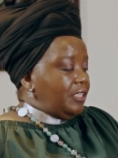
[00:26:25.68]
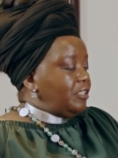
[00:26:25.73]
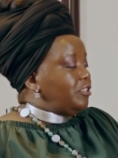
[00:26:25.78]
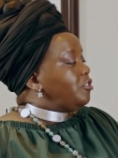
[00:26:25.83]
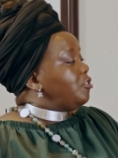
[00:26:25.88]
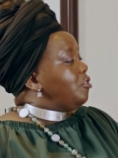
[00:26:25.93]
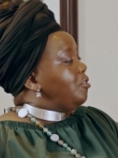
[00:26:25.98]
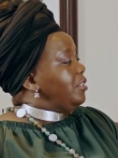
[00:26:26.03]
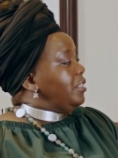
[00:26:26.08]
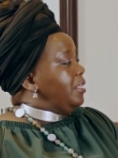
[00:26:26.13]
and
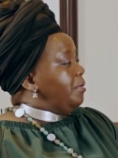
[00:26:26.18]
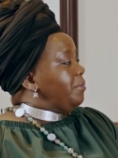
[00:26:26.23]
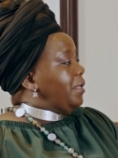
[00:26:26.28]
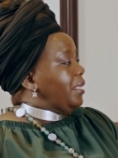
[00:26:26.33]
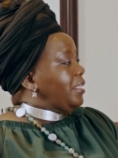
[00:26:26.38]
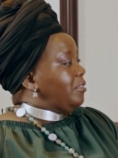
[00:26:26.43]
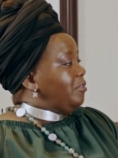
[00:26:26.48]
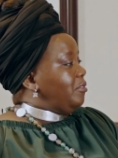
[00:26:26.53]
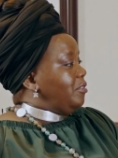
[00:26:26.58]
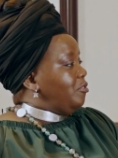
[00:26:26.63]
showing them
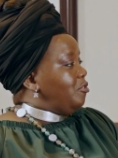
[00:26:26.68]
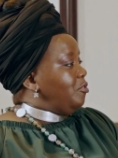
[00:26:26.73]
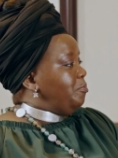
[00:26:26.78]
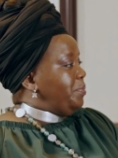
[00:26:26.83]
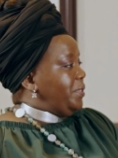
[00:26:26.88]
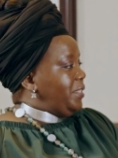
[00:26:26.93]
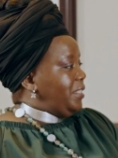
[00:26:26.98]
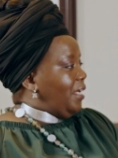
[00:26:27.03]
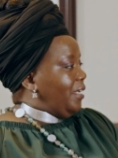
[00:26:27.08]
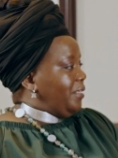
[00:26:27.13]
that it
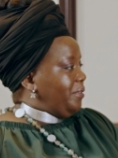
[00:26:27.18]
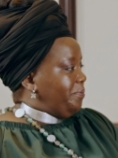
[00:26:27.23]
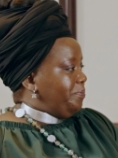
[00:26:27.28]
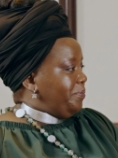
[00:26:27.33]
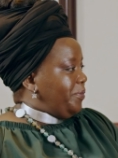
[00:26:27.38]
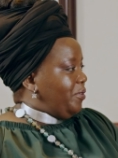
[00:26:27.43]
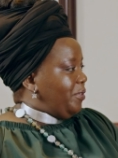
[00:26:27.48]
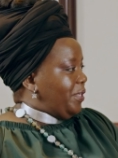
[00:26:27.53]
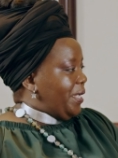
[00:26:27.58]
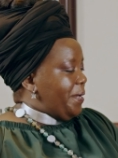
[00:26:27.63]
could be done.
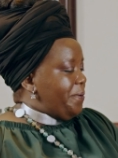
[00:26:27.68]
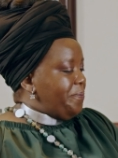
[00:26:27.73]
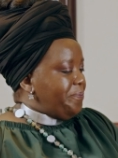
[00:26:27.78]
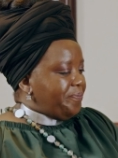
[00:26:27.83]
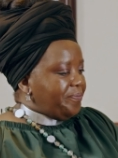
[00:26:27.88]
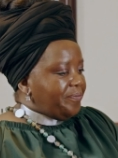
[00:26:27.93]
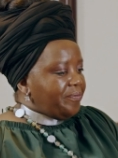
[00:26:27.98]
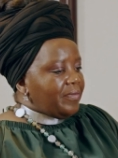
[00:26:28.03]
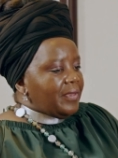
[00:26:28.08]
Okay,